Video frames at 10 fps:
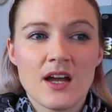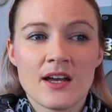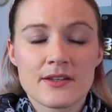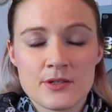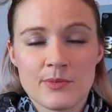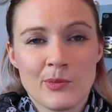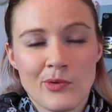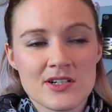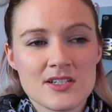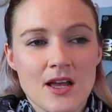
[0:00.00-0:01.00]
to be
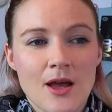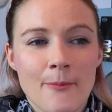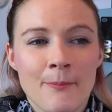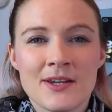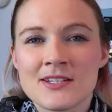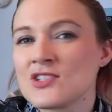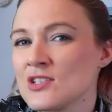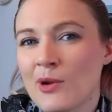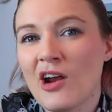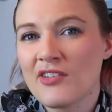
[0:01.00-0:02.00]
warned, but it's
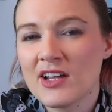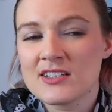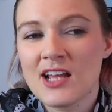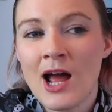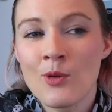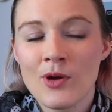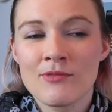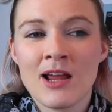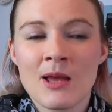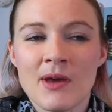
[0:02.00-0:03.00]
just perfect. I
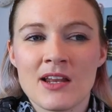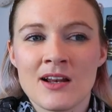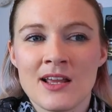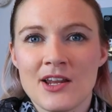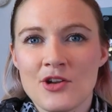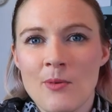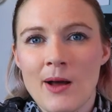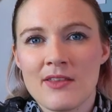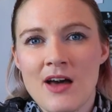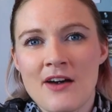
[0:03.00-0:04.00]
would recommend cleaning your
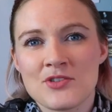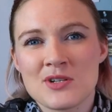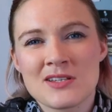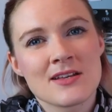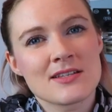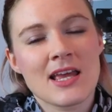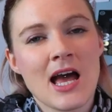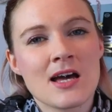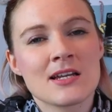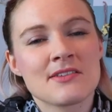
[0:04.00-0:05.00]
bath afterwards, because it
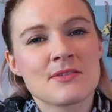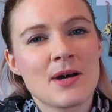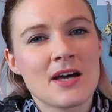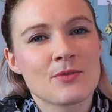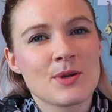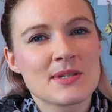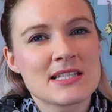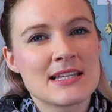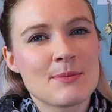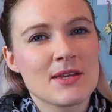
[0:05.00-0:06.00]
can leave the bath a wee bit
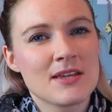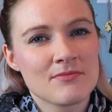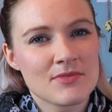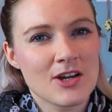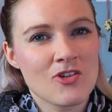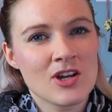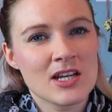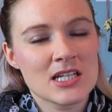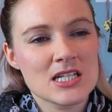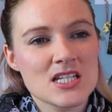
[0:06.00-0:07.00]
slippy, that
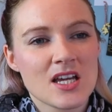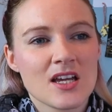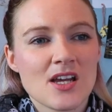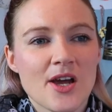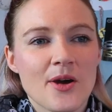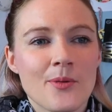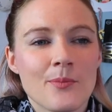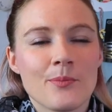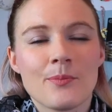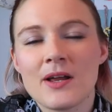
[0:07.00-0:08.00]
oil in it.
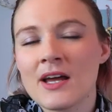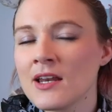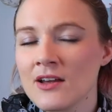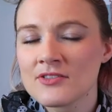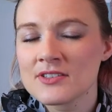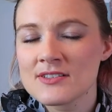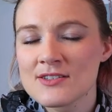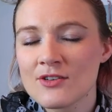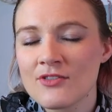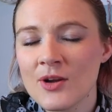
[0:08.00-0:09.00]
But I loved it
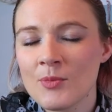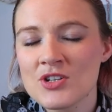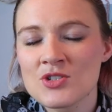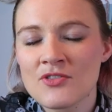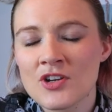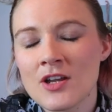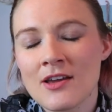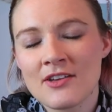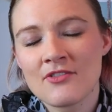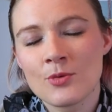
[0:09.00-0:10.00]
so very much. So if you're
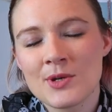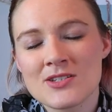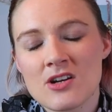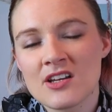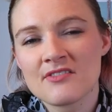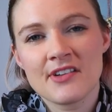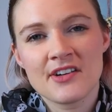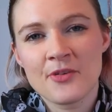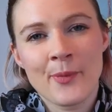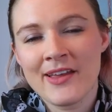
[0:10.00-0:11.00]
looking for a wee stocking
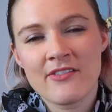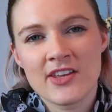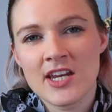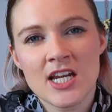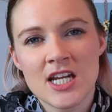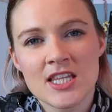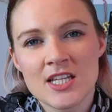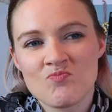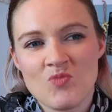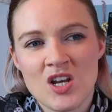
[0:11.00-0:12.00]
filler for me, if you need
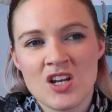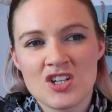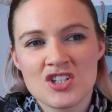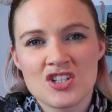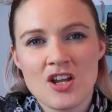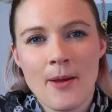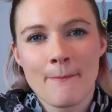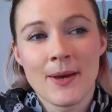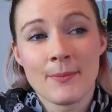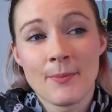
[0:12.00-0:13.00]
anything, Lush
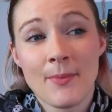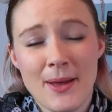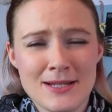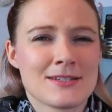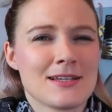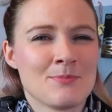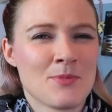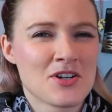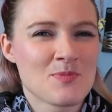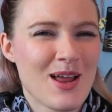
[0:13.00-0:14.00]
melted
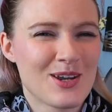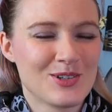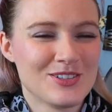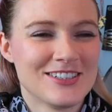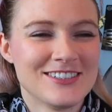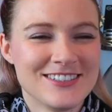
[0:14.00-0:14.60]
marshmallow.